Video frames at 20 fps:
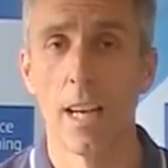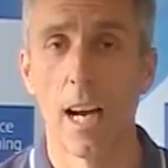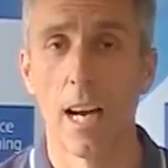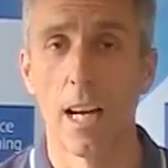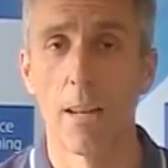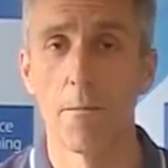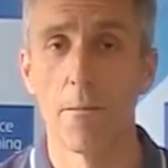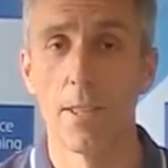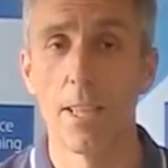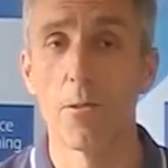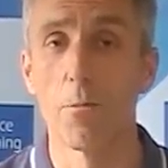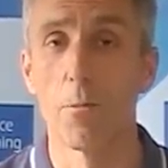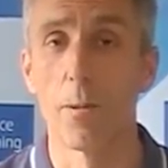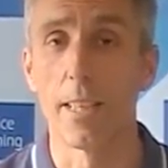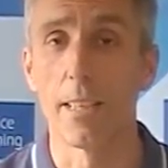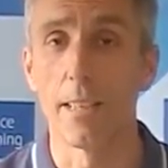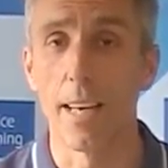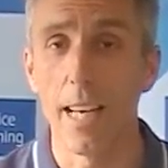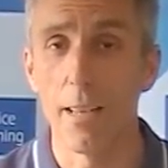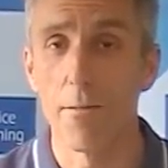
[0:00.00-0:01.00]
Um, this
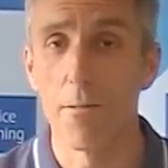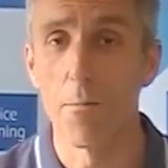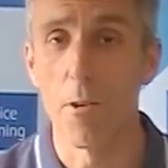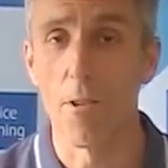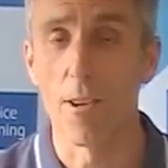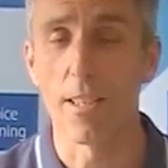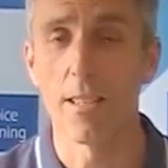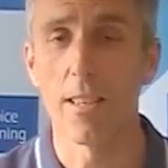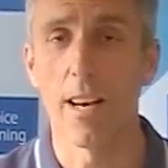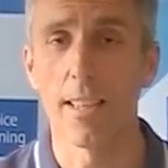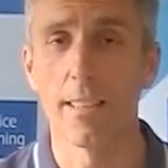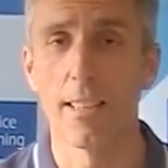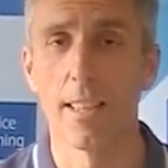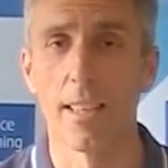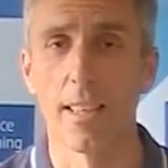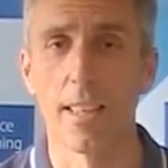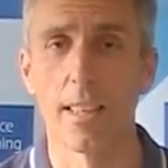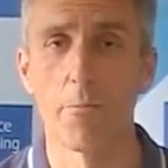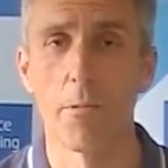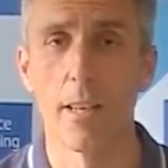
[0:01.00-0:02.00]
week, even more
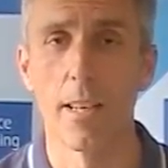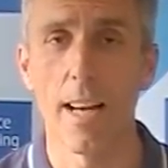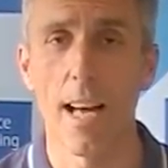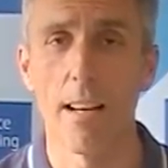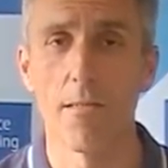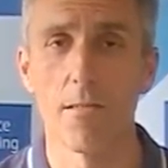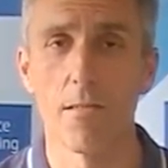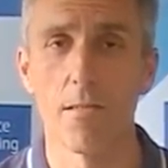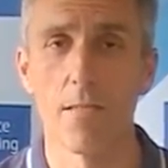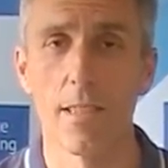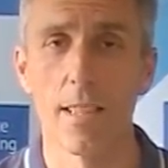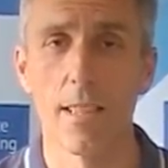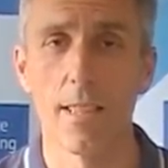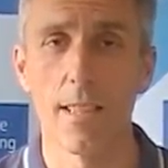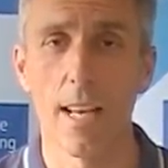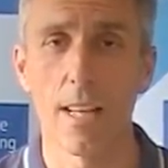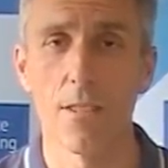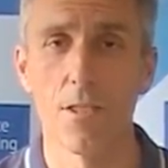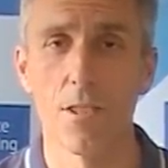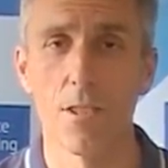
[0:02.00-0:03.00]
excitingly, we announced the
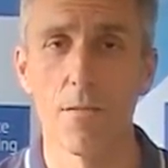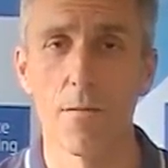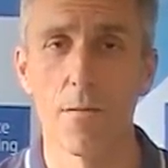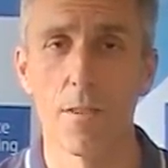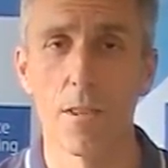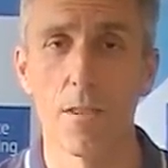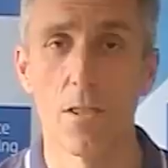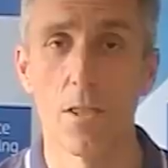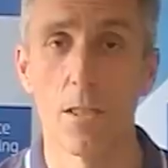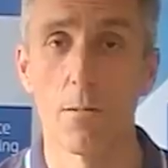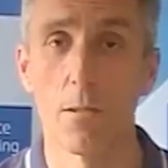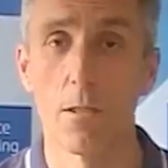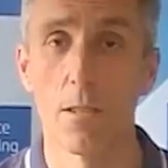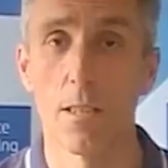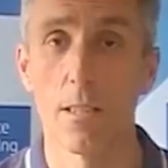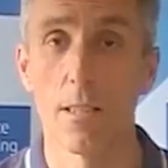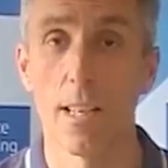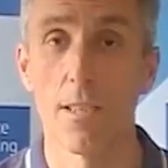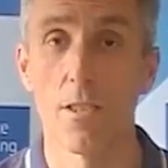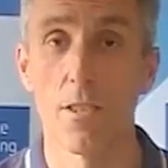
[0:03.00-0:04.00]
intention for the two
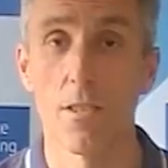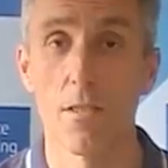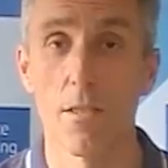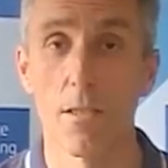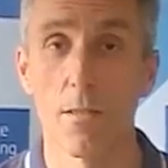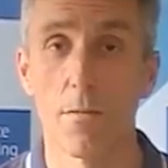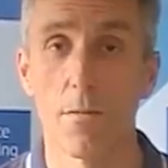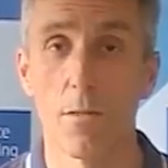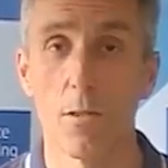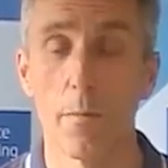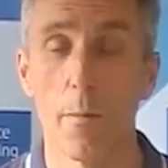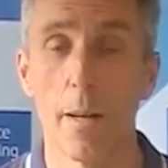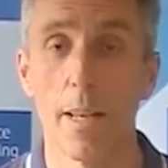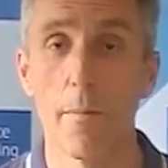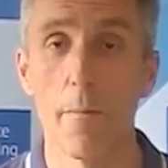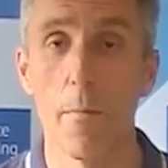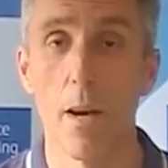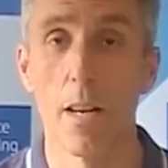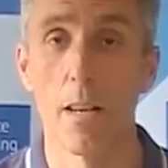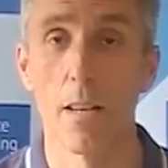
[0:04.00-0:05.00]
organisations to formally
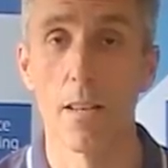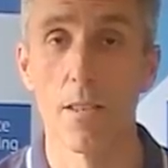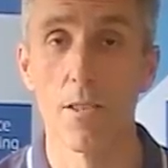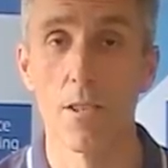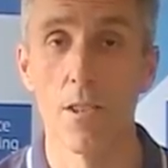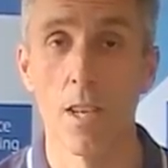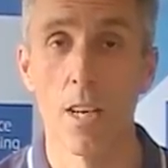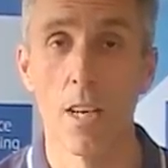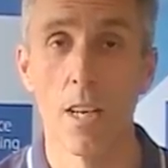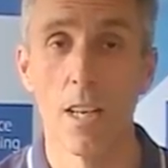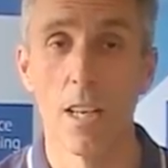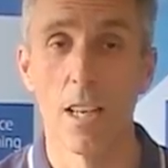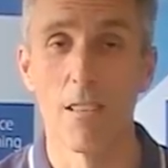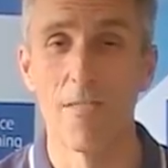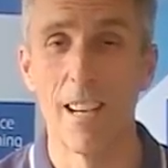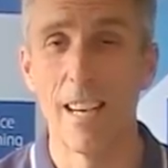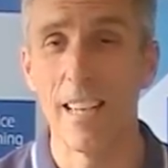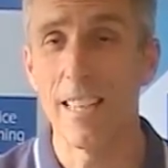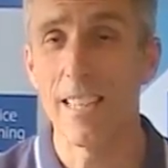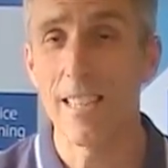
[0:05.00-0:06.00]
merge,
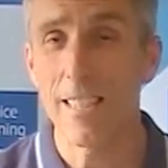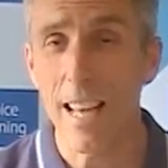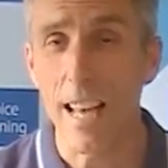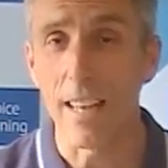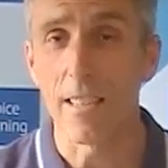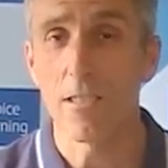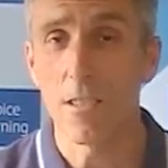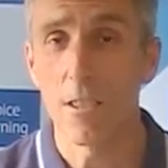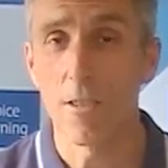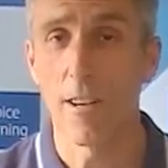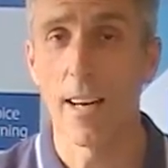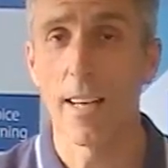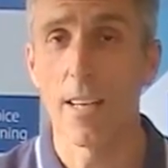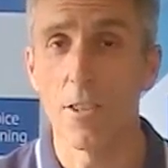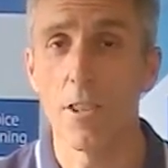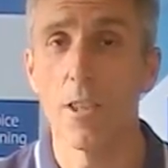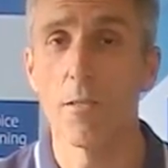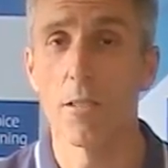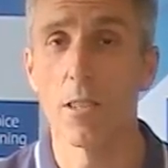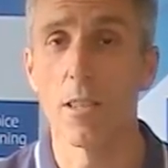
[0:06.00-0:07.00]
and in a sense create a
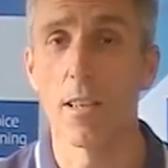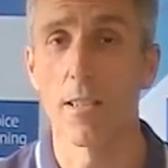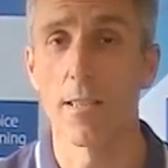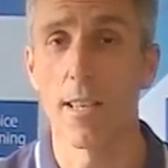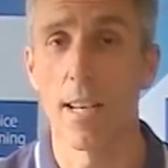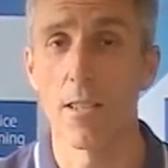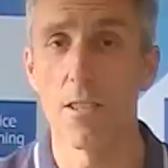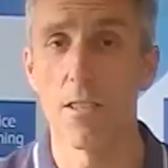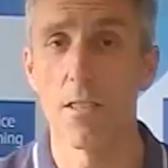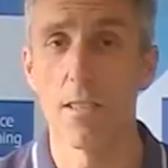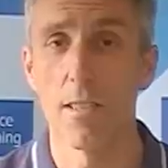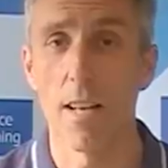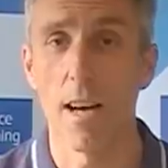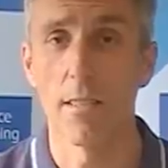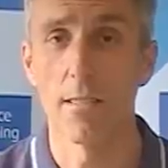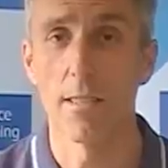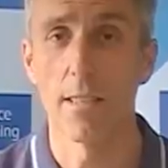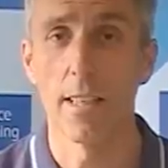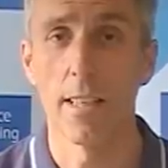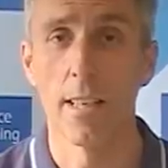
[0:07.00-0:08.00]
new organisation
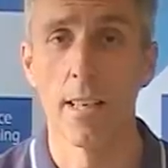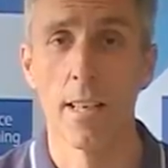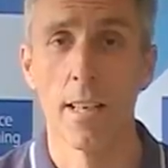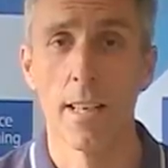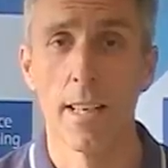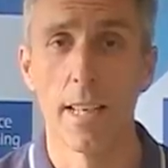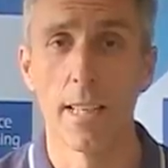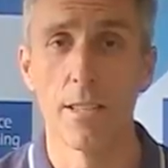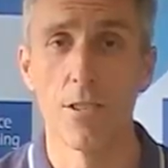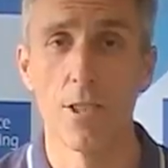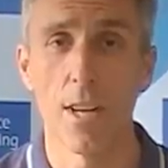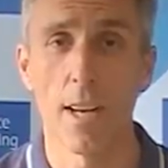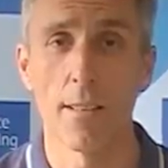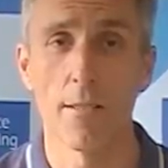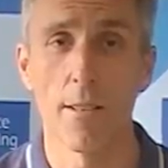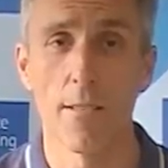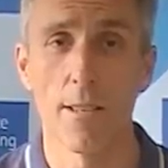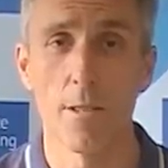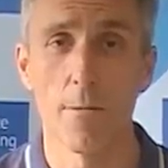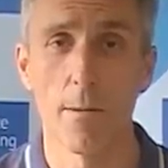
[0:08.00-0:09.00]
starting in
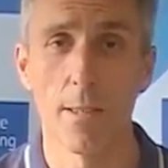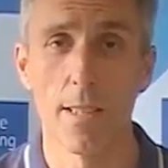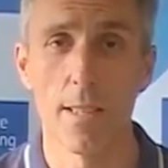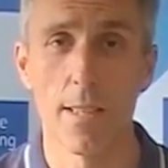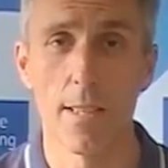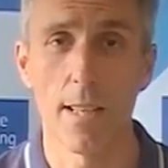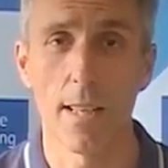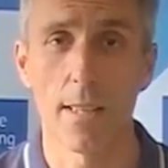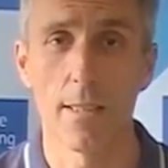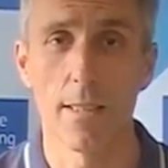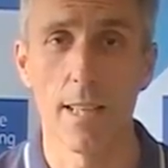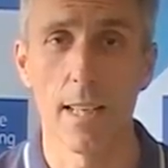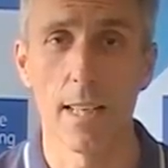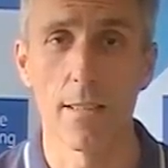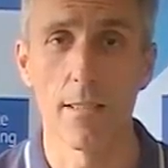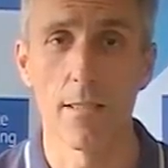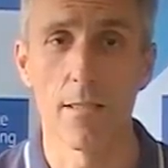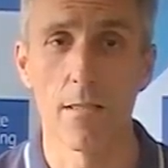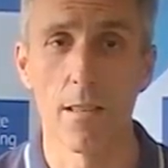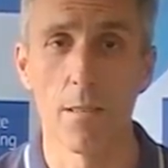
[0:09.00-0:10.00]
January twenty
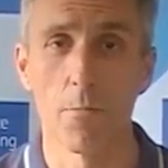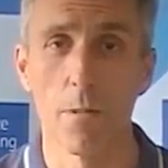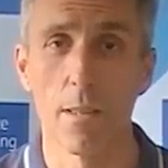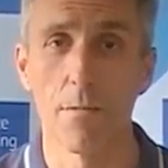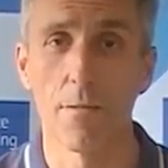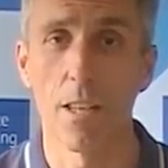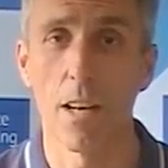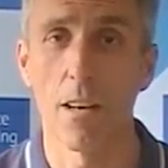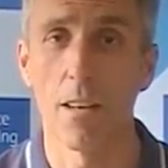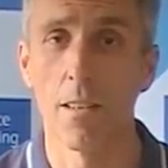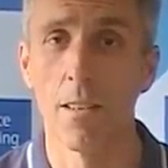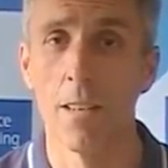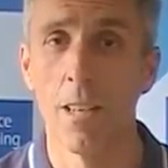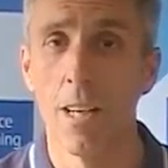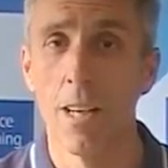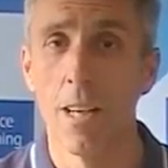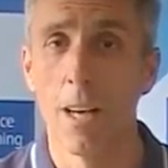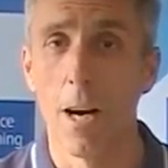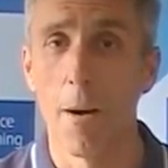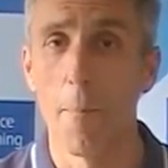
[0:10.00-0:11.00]
sixteen. So we've got
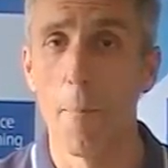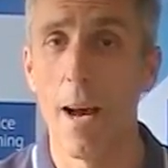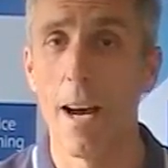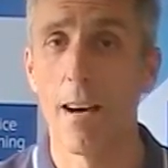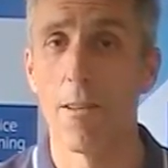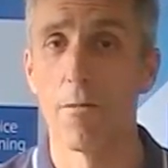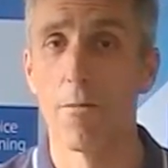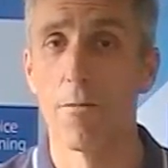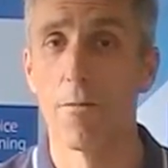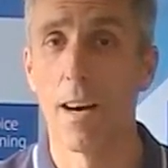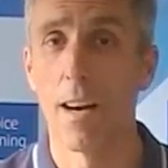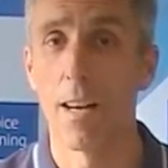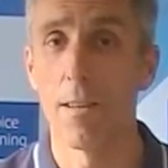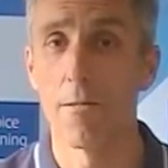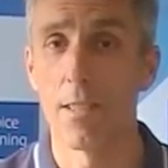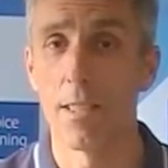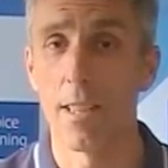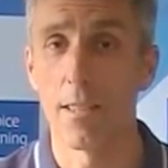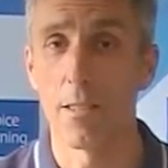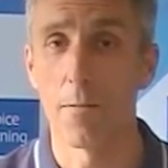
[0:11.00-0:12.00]
about
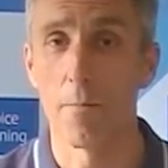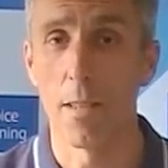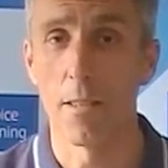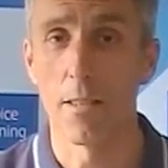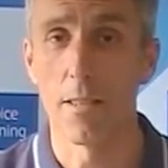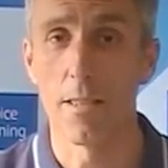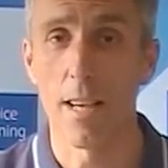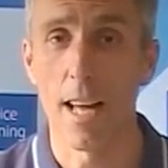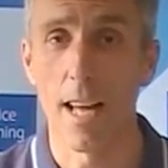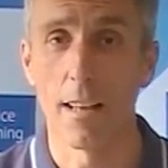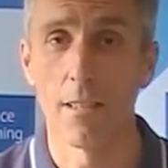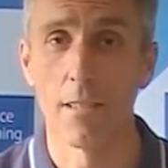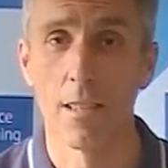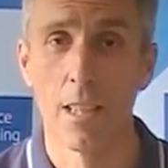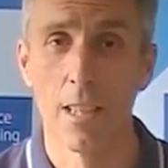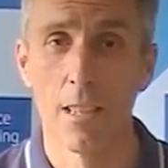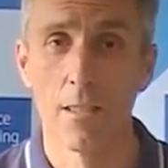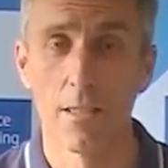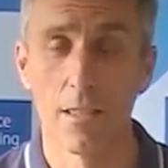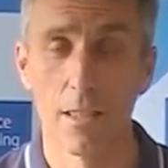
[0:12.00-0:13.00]
five, six months now
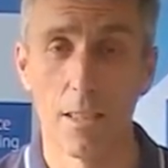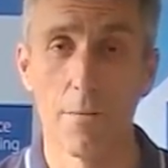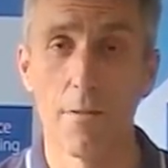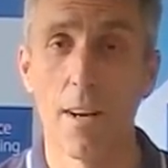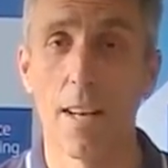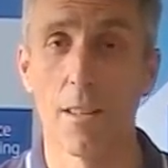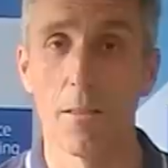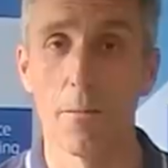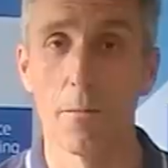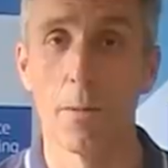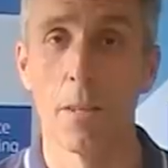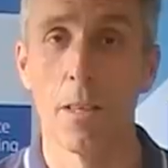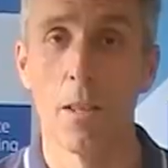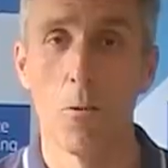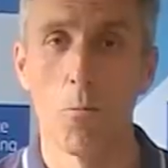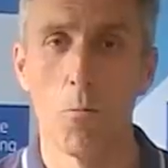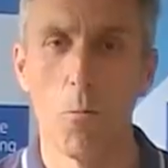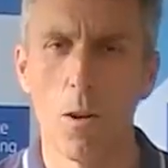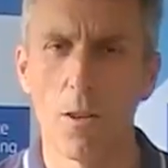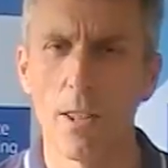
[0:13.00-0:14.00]
to develop
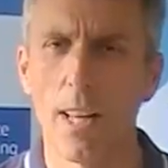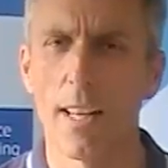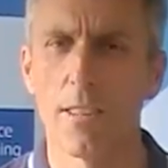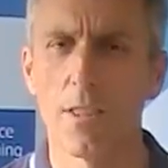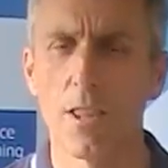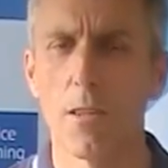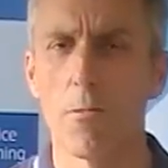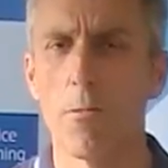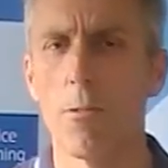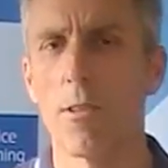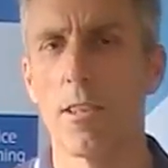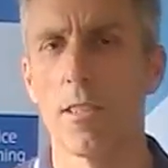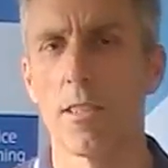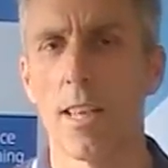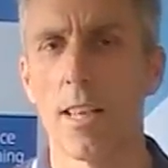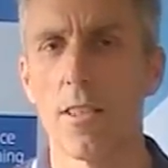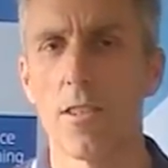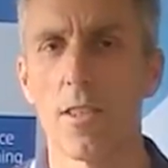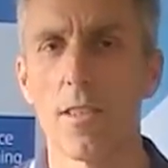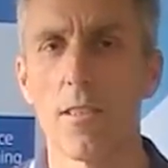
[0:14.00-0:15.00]
what that new
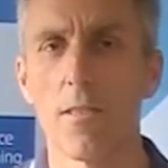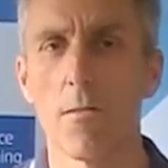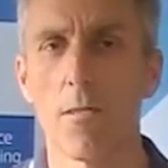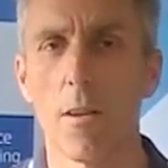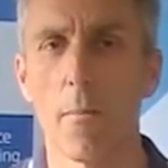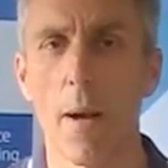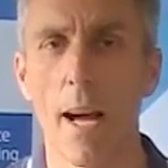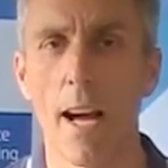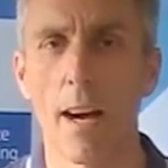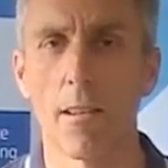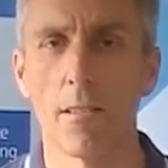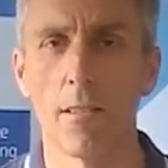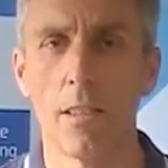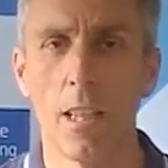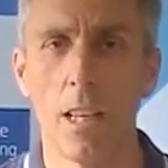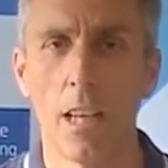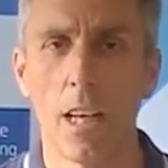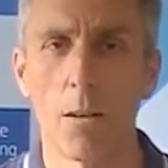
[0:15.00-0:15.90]
organisation is all about.